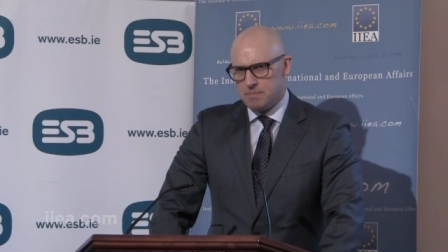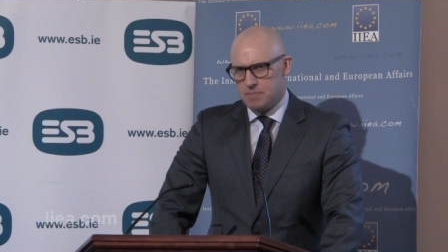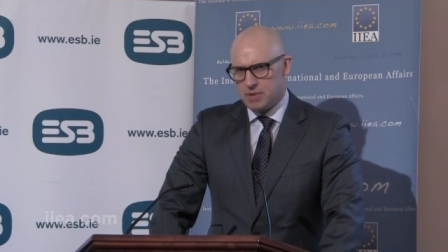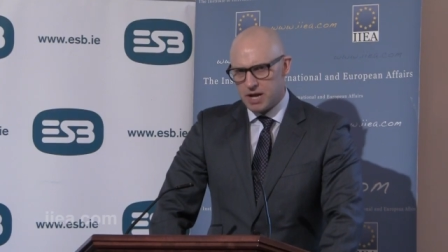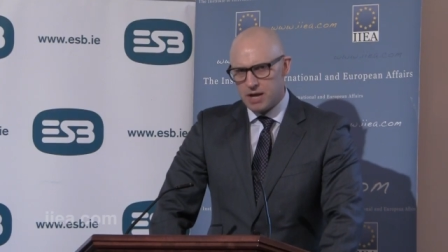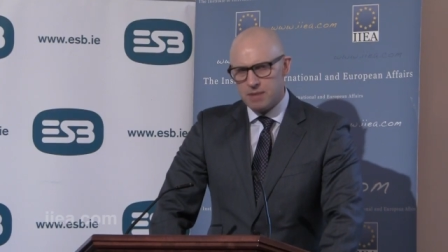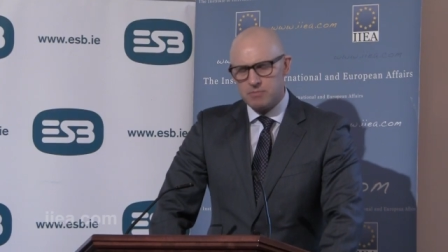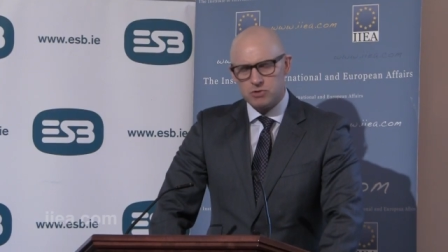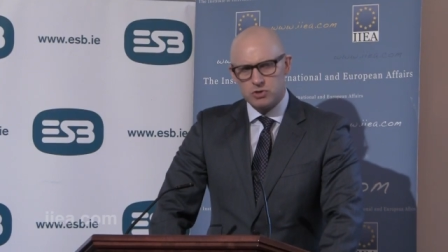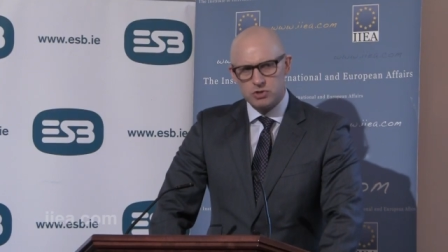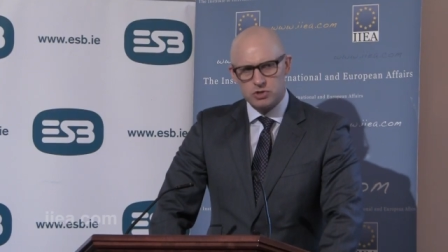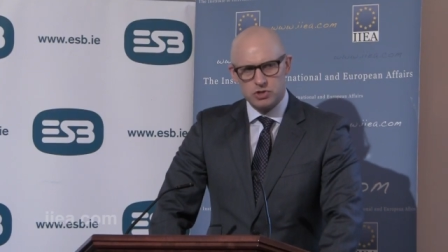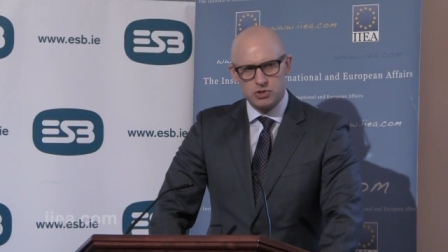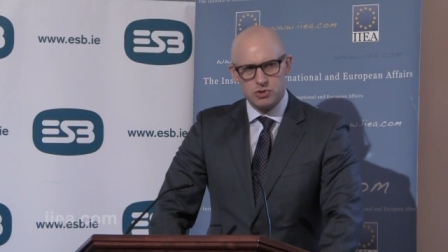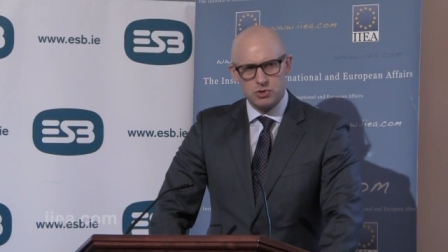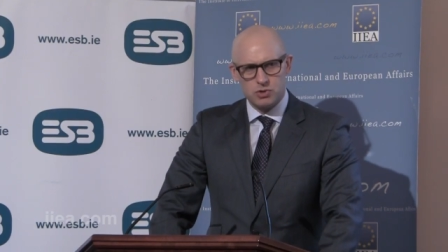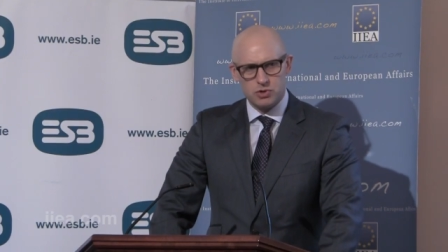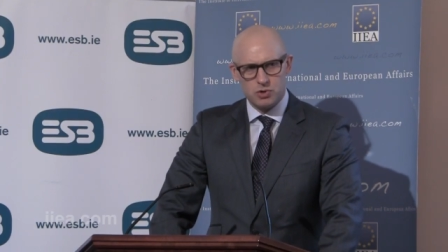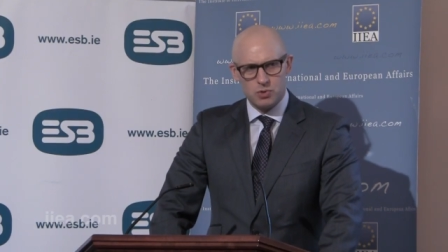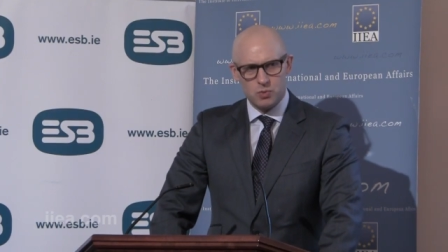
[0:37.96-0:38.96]
But I'm not
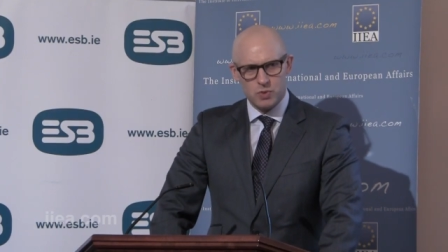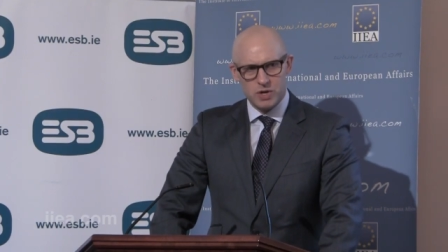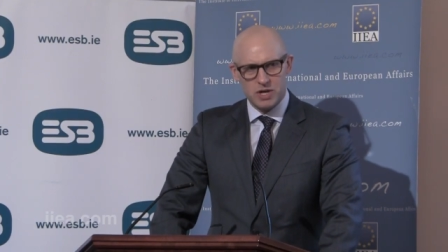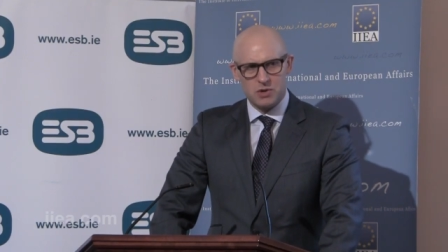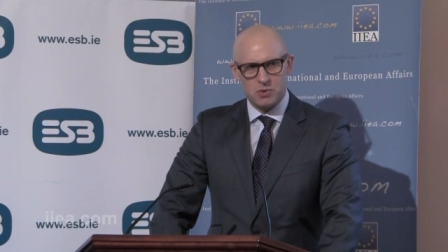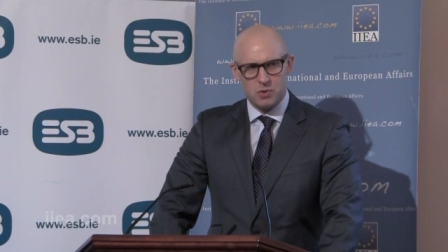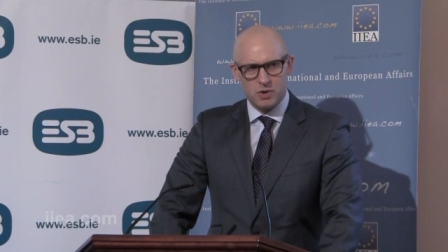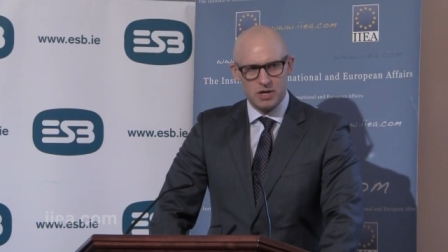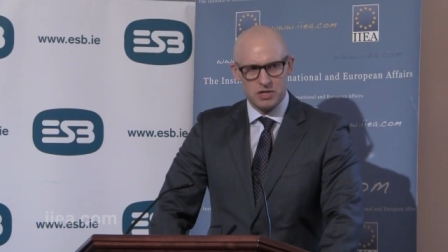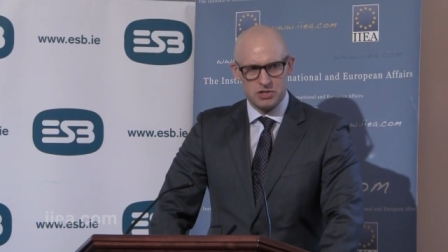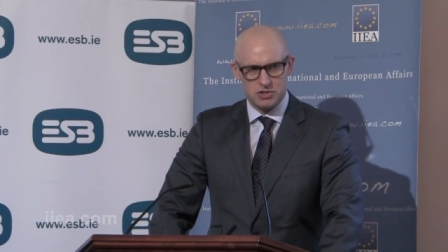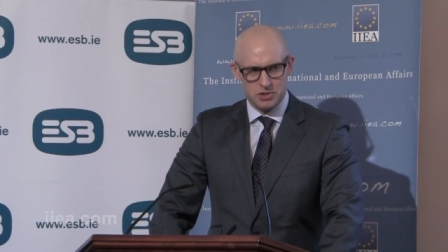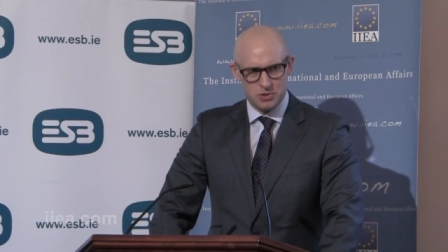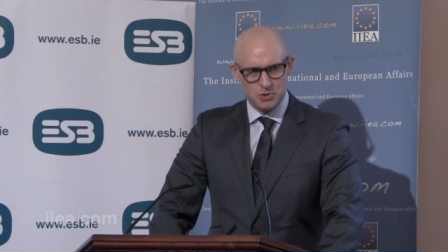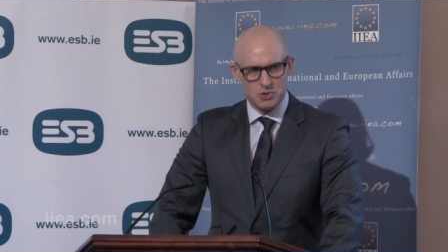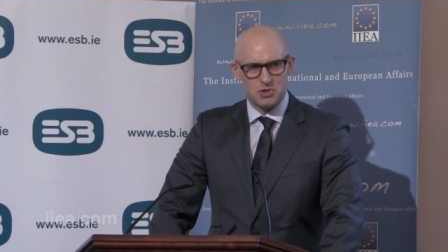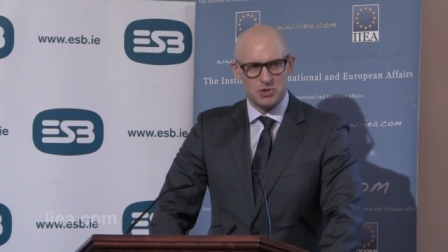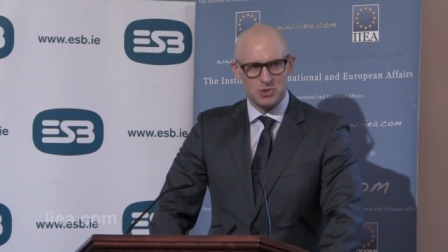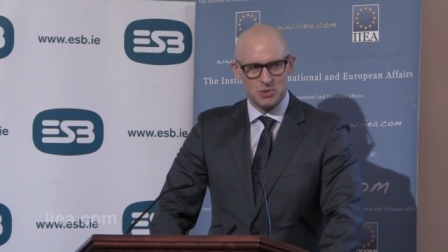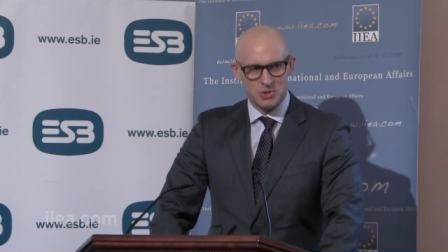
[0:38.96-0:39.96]
sure that we're quite
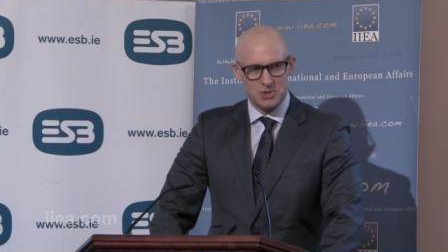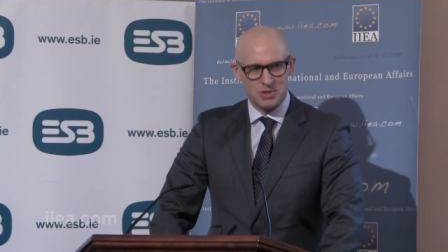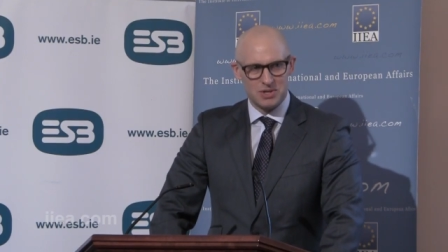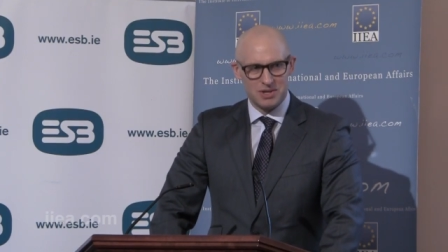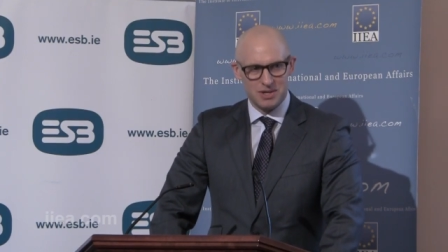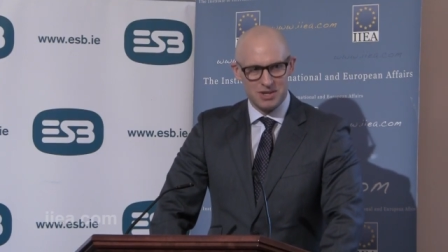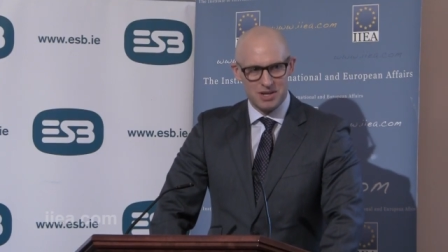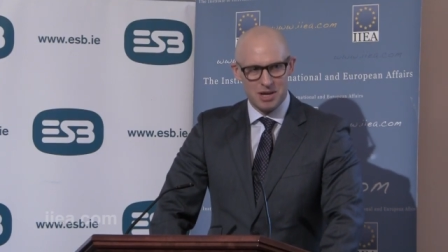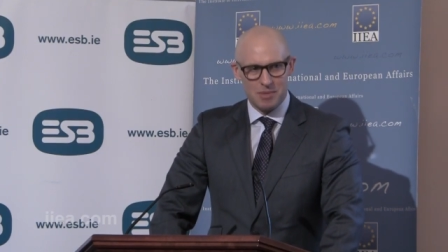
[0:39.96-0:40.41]
so sure